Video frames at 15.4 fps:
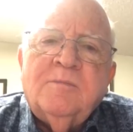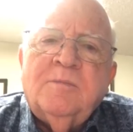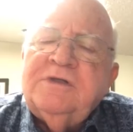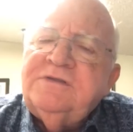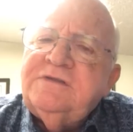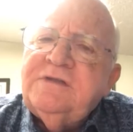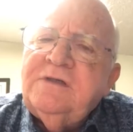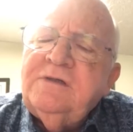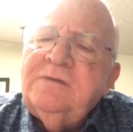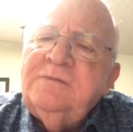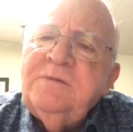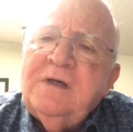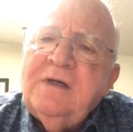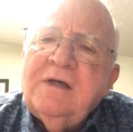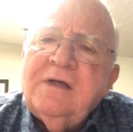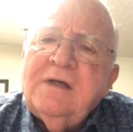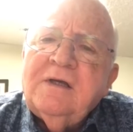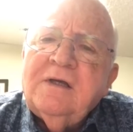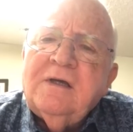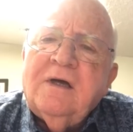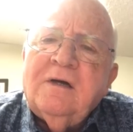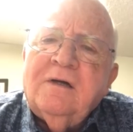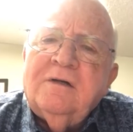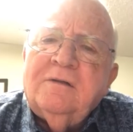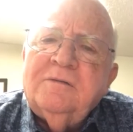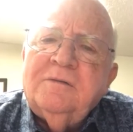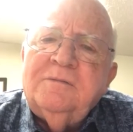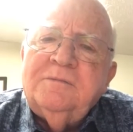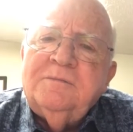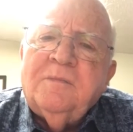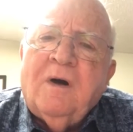But uh,
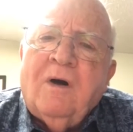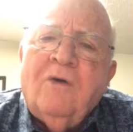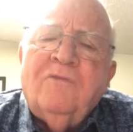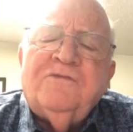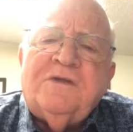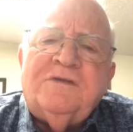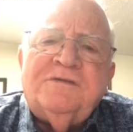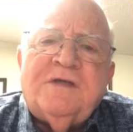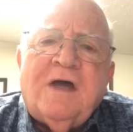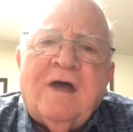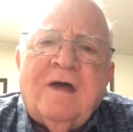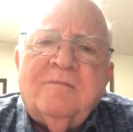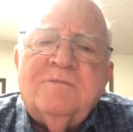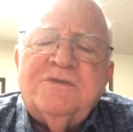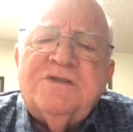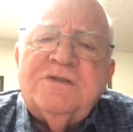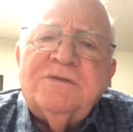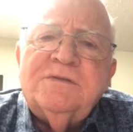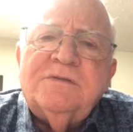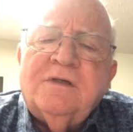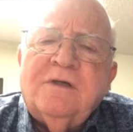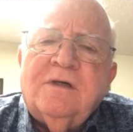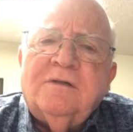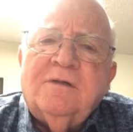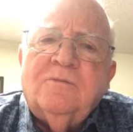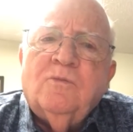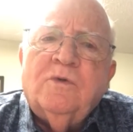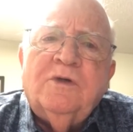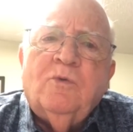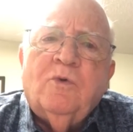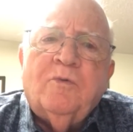uh, Oftentimes, uh,
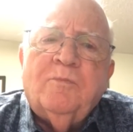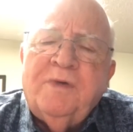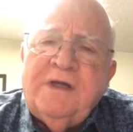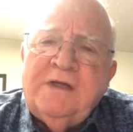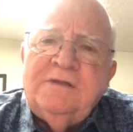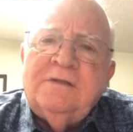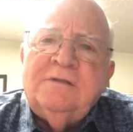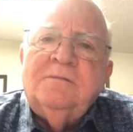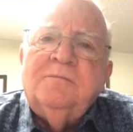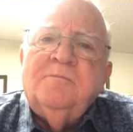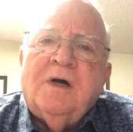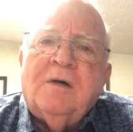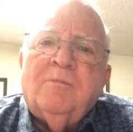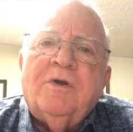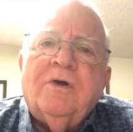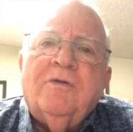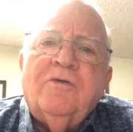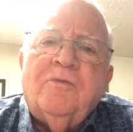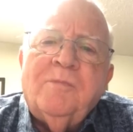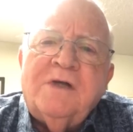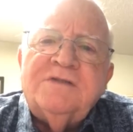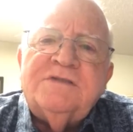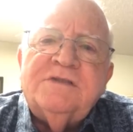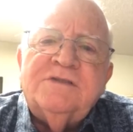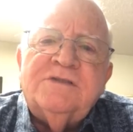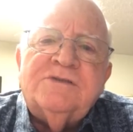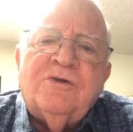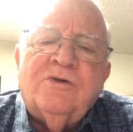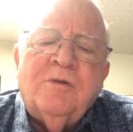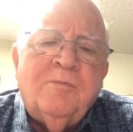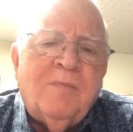we were beaten, my brother, my
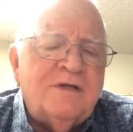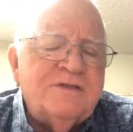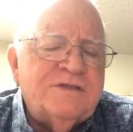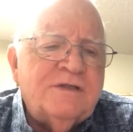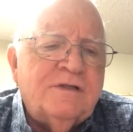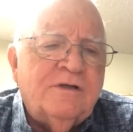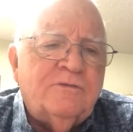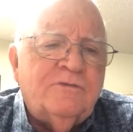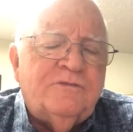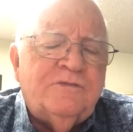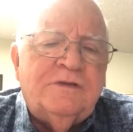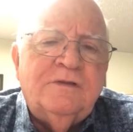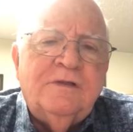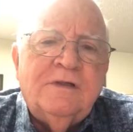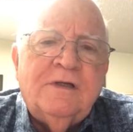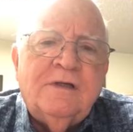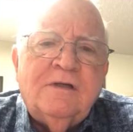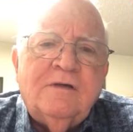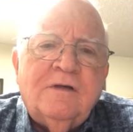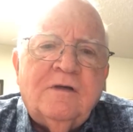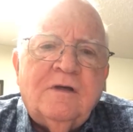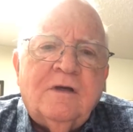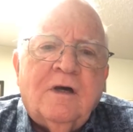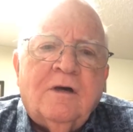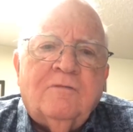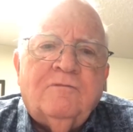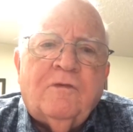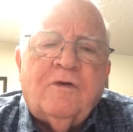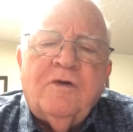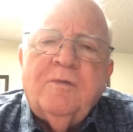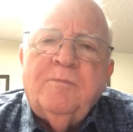sister, and myself, and a
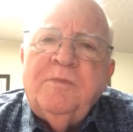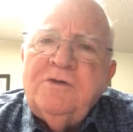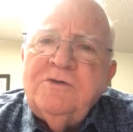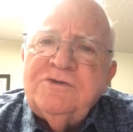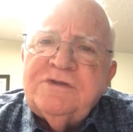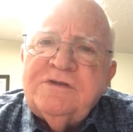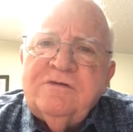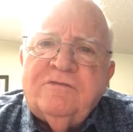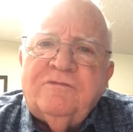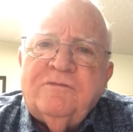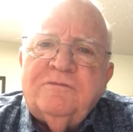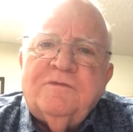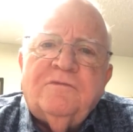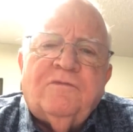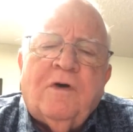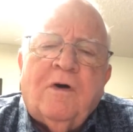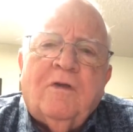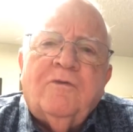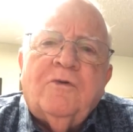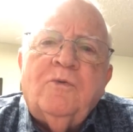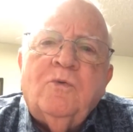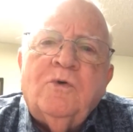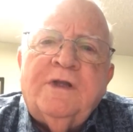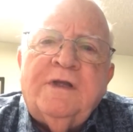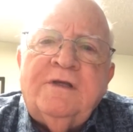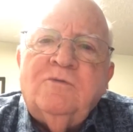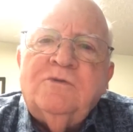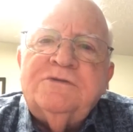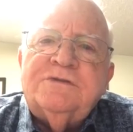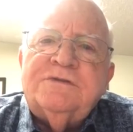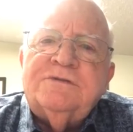very abusive father when he
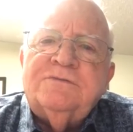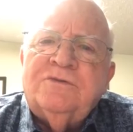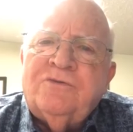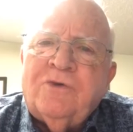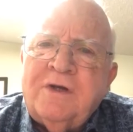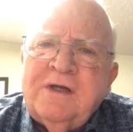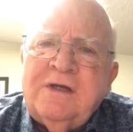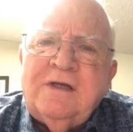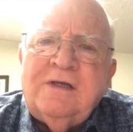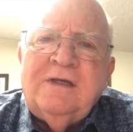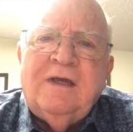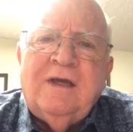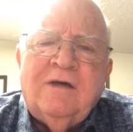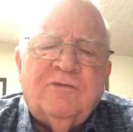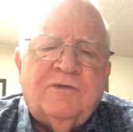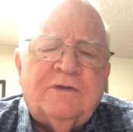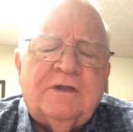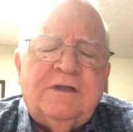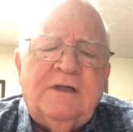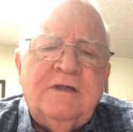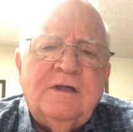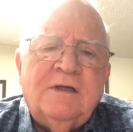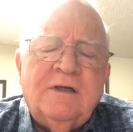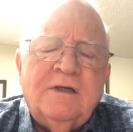was drinking heavily.